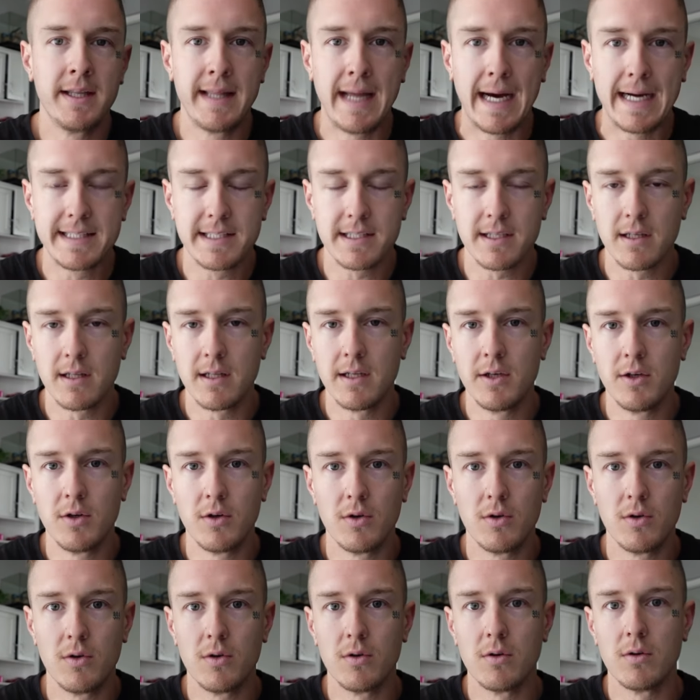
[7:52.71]
that's a
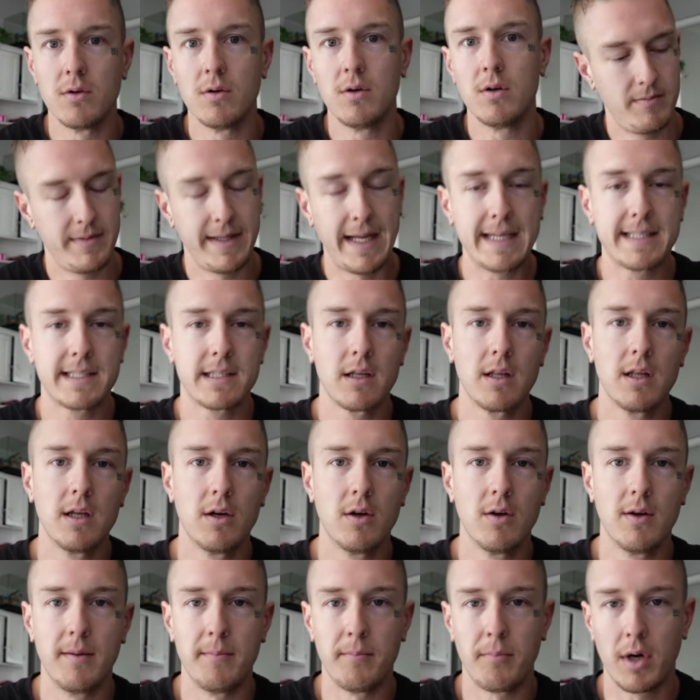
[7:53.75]
little that's a
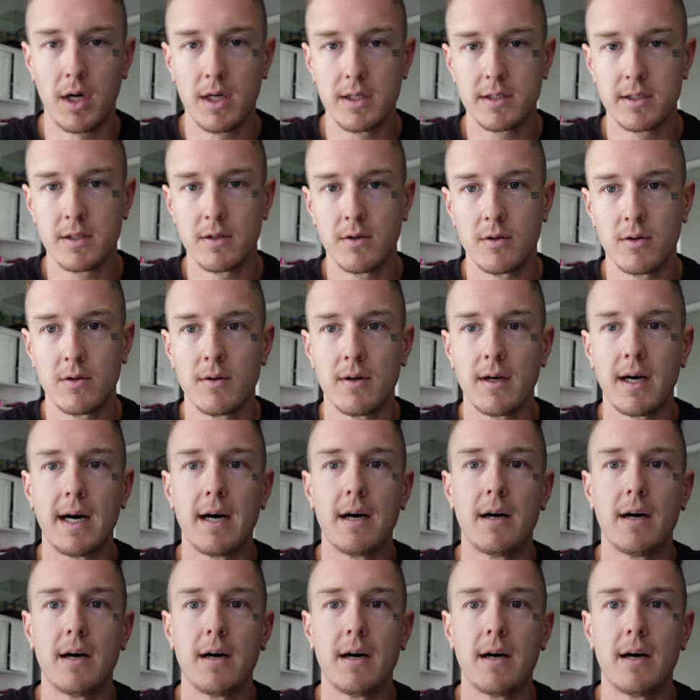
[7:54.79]
little impersonal.